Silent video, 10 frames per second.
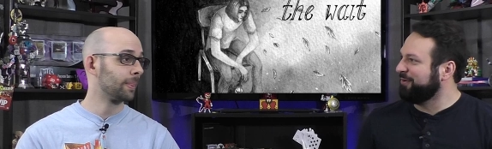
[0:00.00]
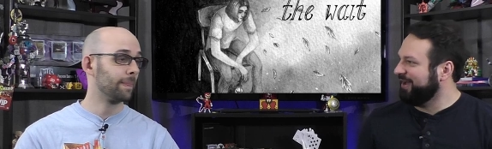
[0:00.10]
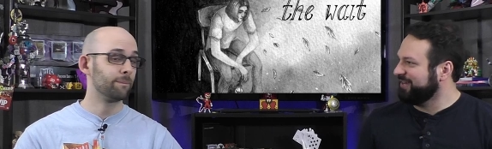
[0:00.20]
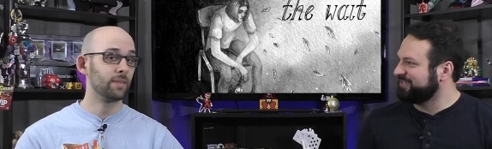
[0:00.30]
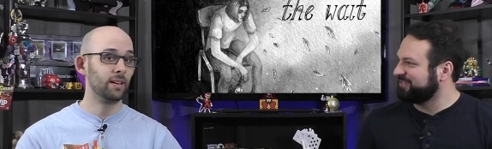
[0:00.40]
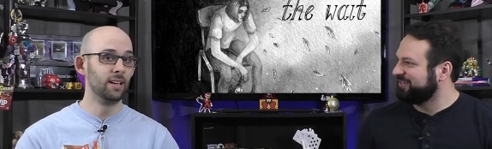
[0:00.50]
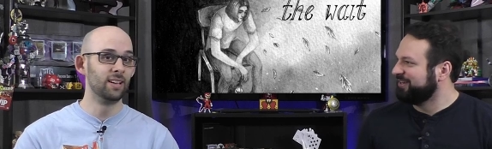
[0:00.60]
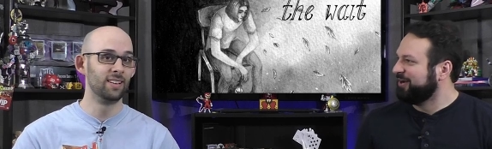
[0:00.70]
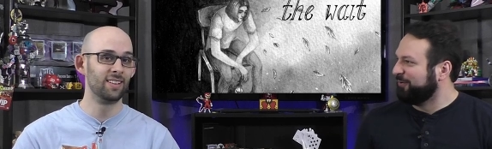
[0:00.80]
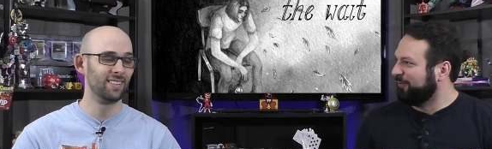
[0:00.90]
Speaker 1: ways.
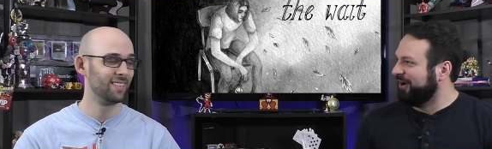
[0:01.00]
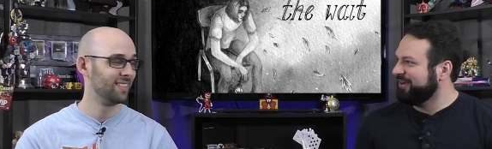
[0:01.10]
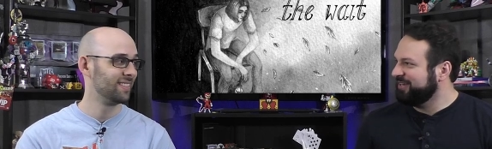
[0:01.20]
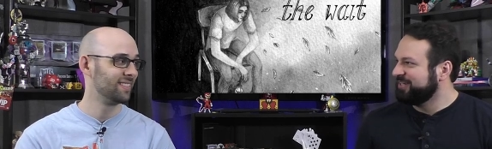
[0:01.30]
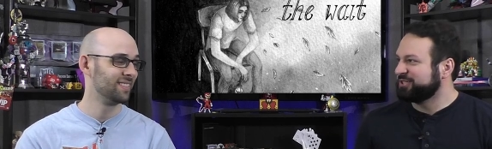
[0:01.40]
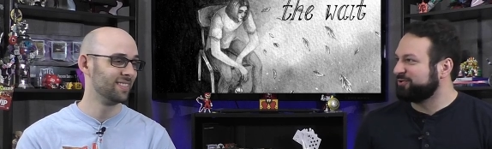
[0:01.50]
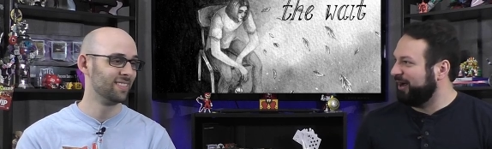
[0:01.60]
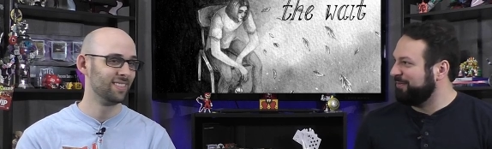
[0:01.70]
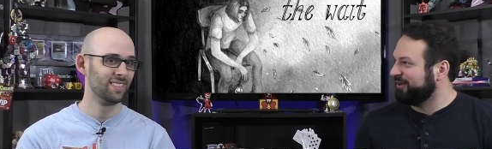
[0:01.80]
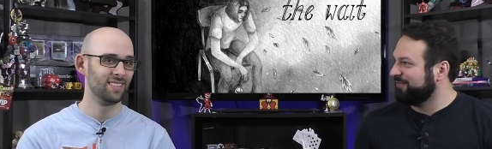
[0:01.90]
One,
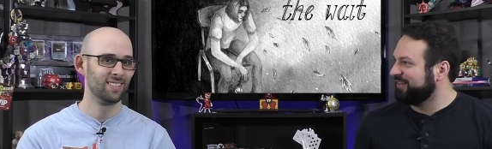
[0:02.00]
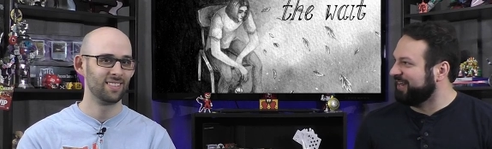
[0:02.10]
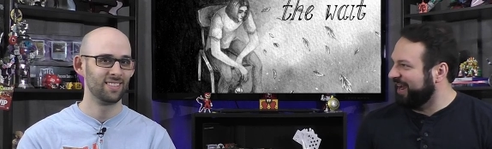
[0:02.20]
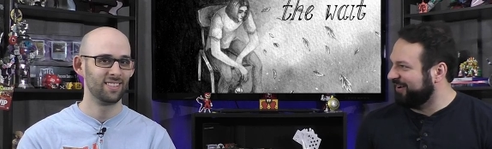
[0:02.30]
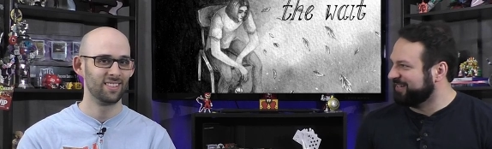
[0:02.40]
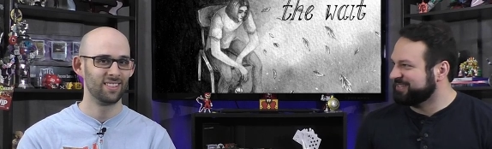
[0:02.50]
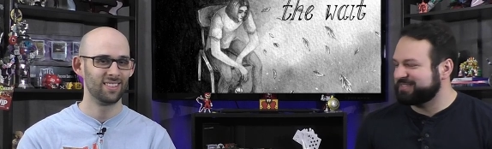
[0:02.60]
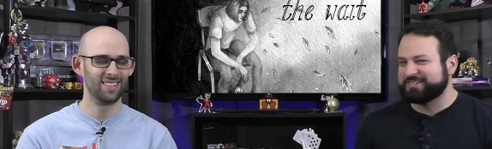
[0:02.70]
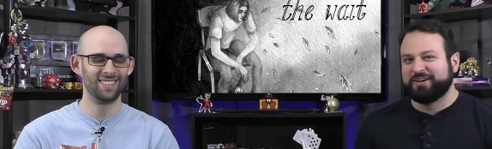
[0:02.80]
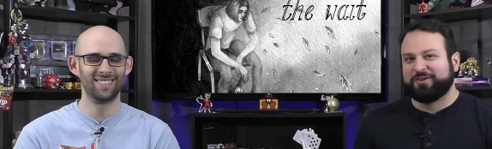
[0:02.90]
squabbling over the
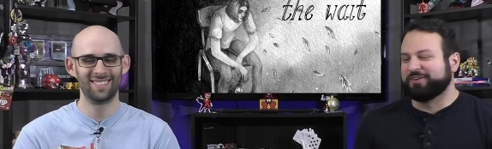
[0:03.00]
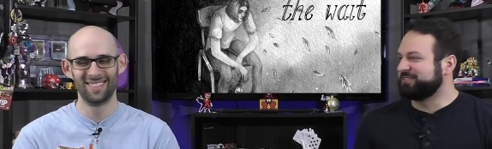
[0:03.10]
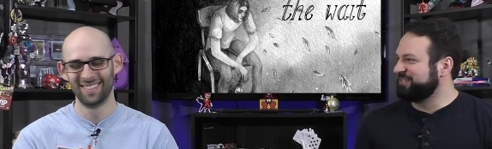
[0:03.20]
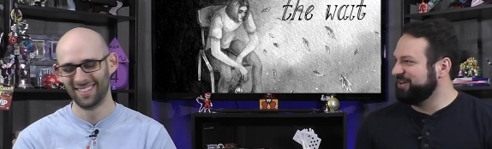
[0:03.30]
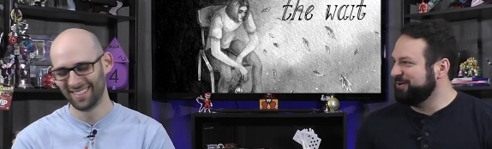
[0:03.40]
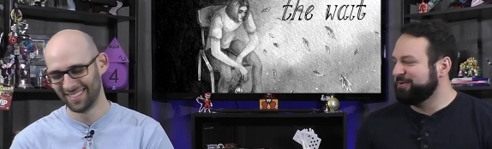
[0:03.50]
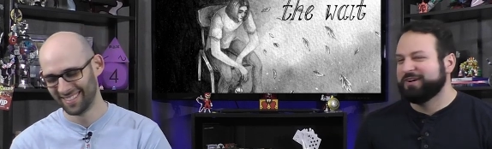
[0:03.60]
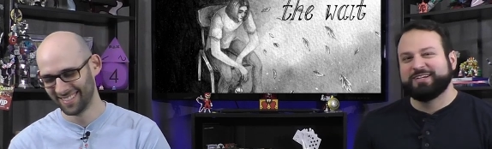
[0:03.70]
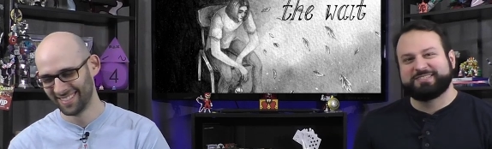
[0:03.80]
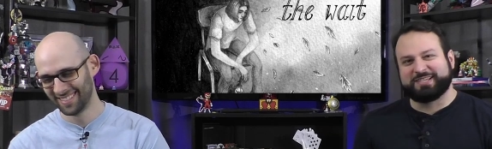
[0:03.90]
inheritance, or two,
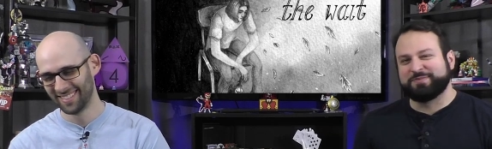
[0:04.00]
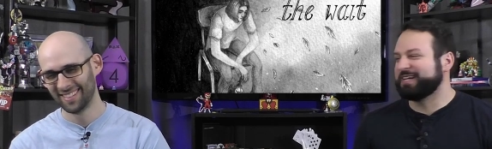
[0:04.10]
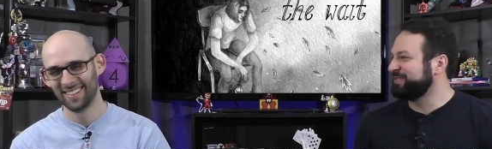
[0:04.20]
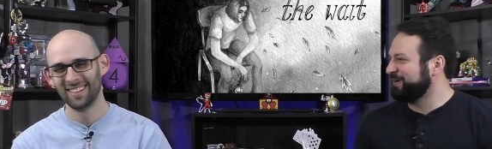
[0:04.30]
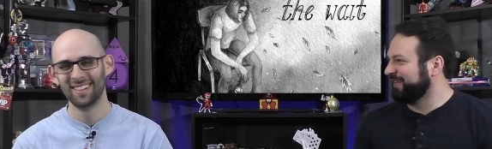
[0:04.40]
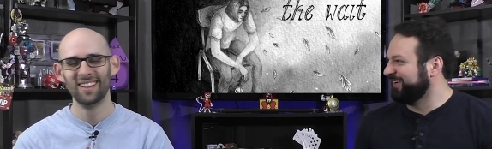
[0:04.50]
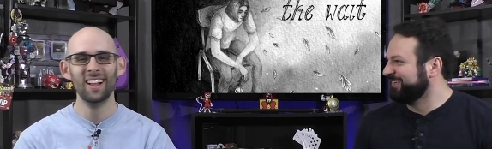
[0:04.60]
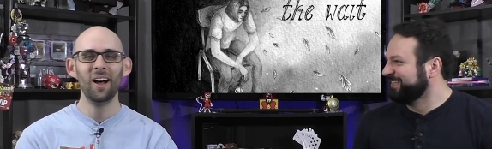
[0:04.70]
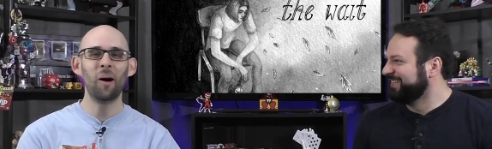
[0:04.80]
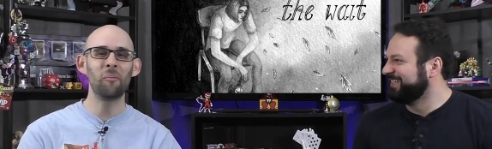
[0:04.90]
someone gets a pillow.
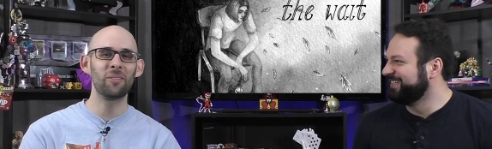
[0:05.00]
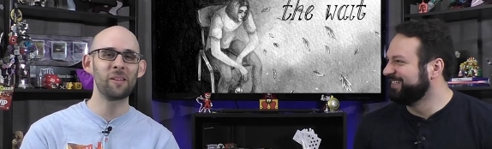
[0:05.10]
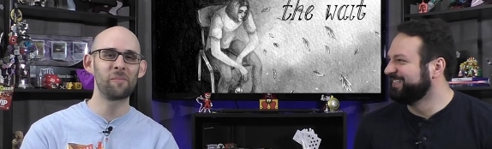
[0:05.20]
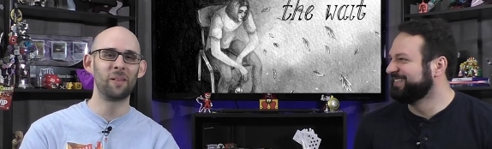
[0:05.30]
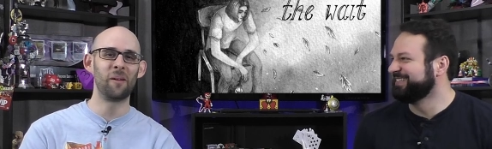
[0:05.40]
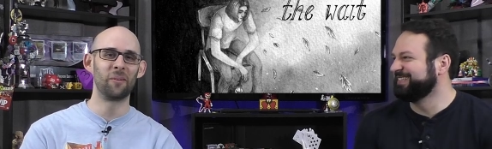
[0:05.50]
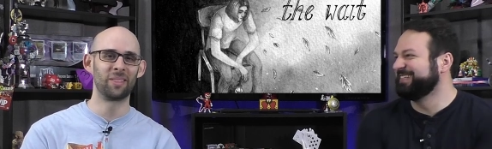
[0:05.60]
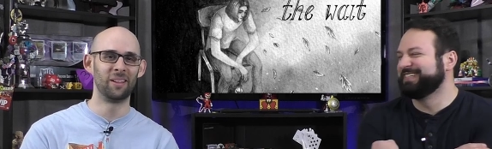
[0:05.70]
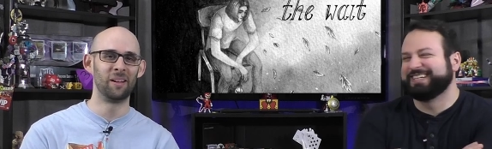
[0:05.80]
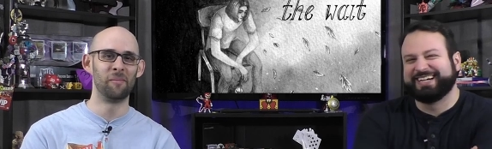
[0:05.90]
Speaker 2: Hopefully you play with
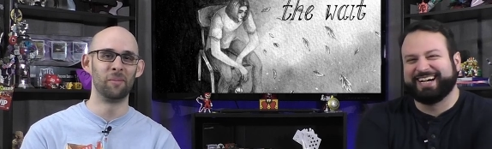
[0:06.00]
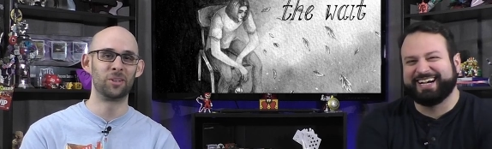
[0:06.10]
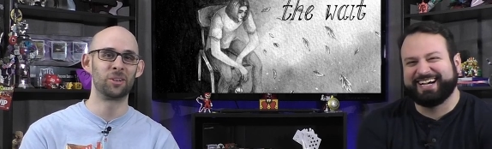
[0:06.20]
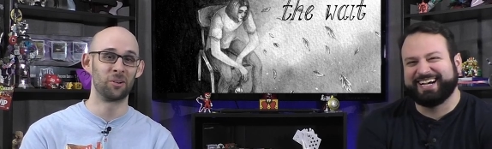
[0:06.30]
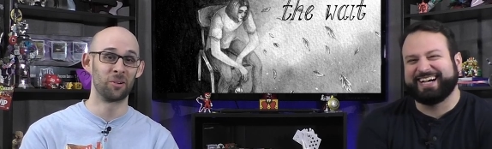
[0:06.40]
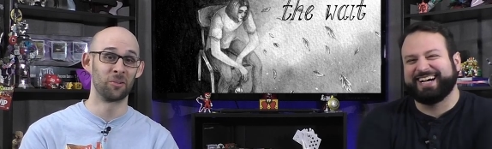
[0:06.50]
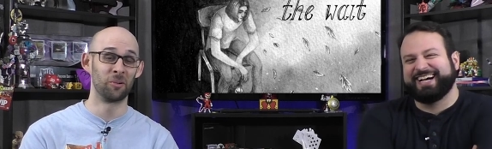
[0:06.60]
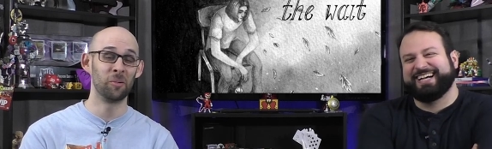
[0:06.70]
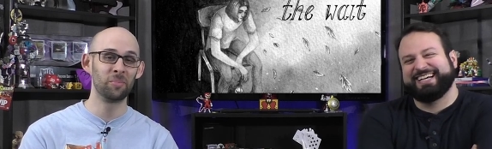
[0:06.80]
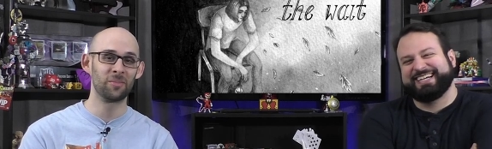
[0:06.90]
a mature
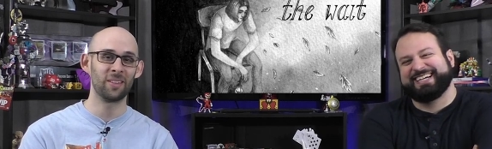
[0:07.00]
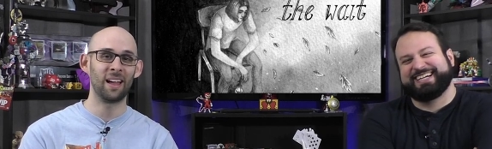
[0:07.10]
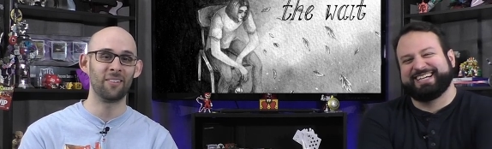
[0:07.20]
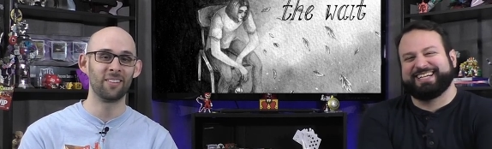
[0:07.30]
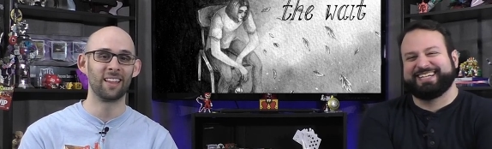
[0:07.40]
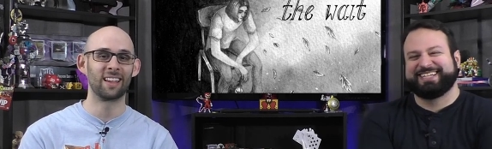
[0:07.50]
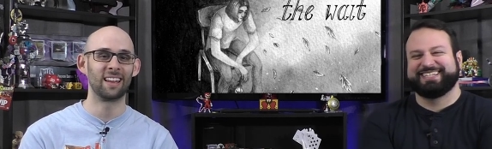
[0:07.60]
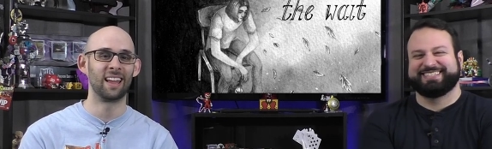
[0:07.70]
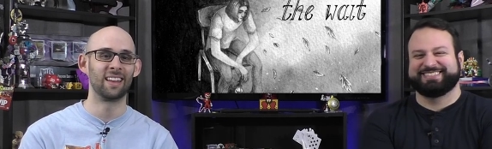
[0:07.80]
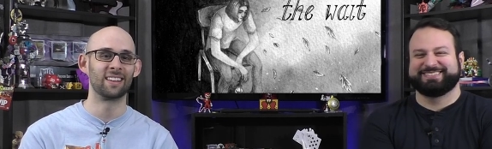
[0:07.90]
group for that one that can
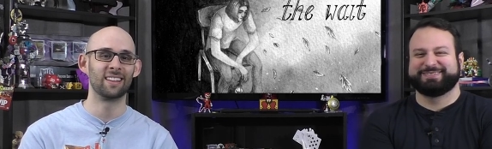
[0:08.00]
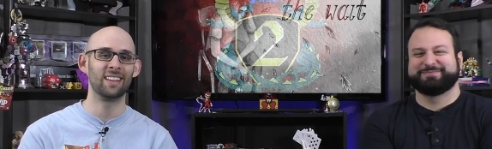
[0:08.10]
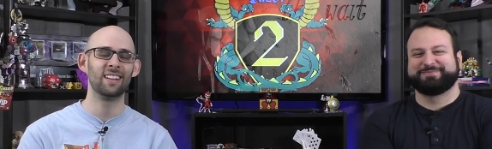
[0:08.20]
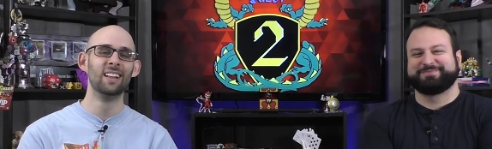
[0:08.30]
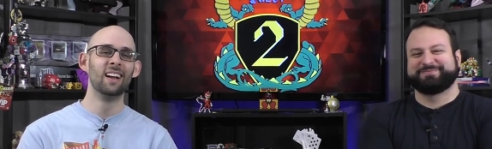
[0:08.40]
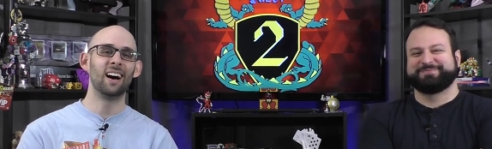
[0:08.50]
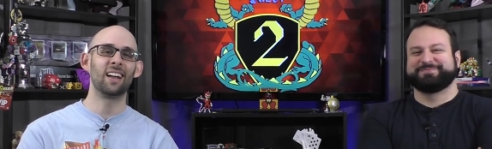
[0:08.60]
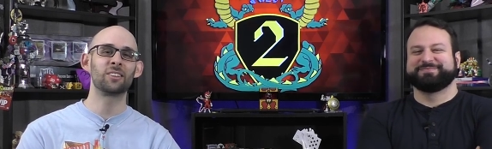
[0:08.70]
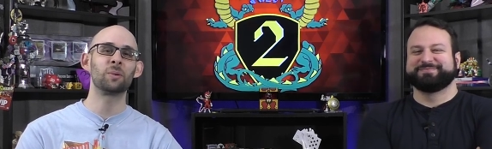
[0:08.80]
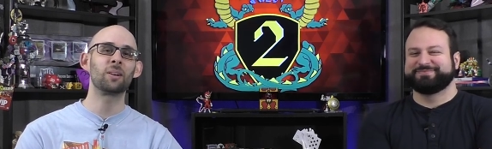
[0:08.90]
handle it. Uh,
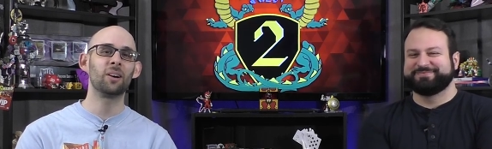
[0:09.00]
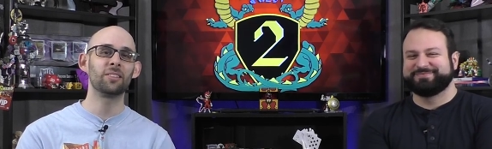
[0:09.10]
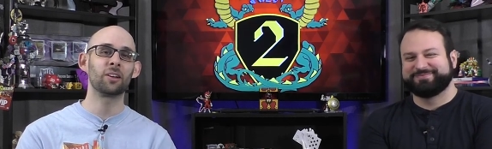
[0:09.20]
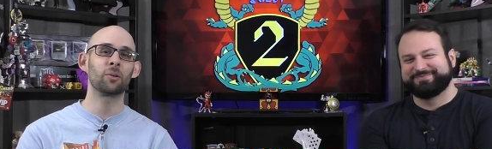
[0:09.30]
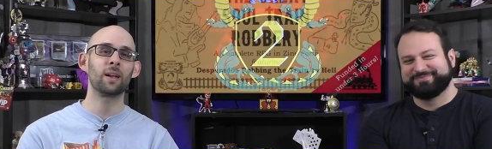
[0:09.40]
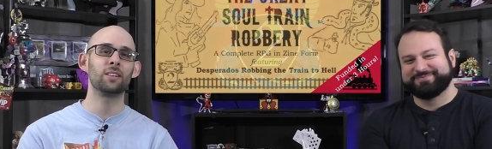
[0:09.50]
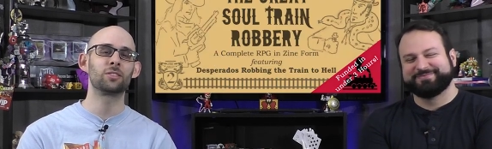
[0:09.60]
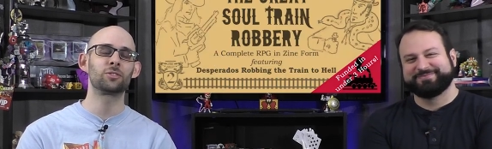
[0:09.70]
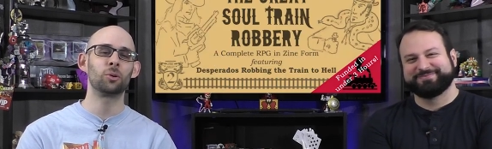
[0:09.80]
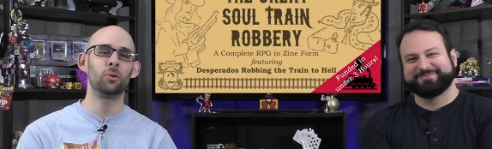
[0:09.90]
there's one called The Great
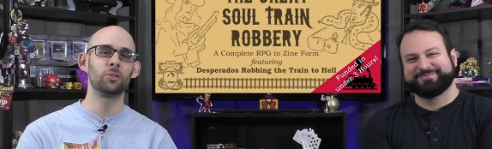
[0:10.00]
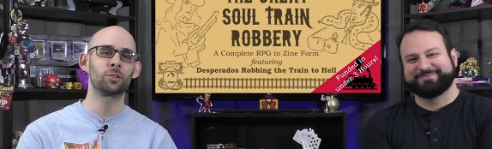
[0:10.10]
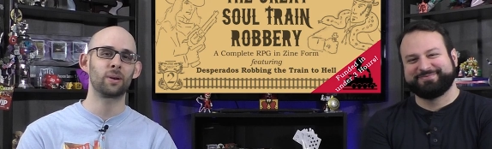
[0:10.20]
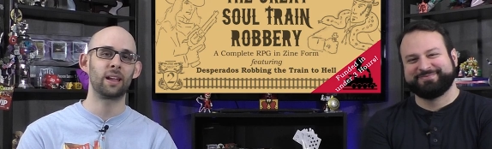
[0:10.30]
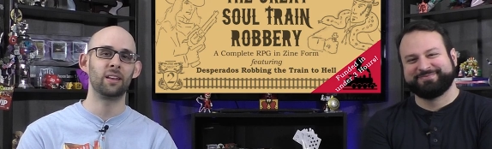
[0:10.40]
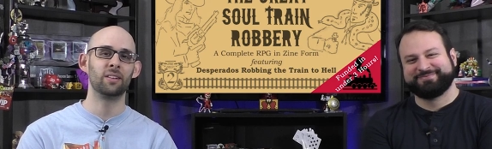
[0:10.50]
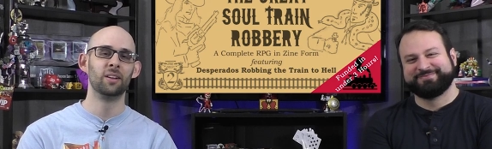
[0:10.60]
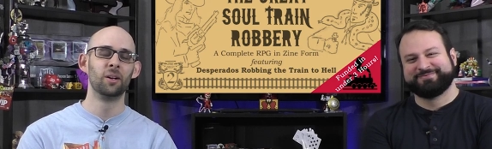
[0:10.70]
Soul Train